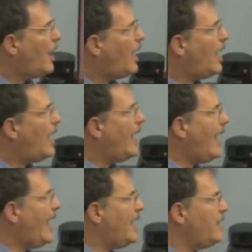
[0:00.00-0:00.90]
Uh,
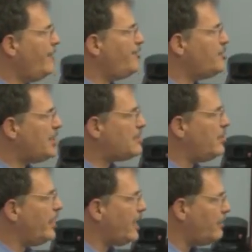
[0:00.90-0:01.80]
and if you just
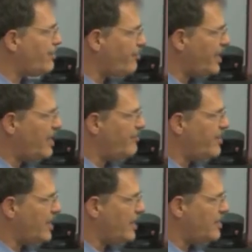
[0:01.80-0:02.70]
look at three
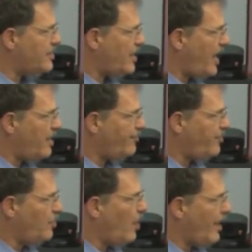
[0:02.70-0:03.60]
of these and a
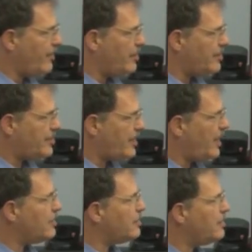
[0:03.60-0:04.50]
few others
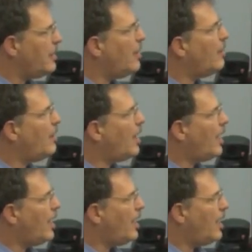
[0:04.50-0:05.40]
that you know
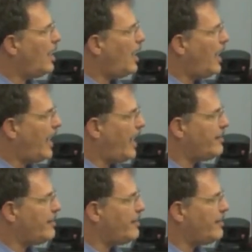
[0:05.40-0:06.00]
uh,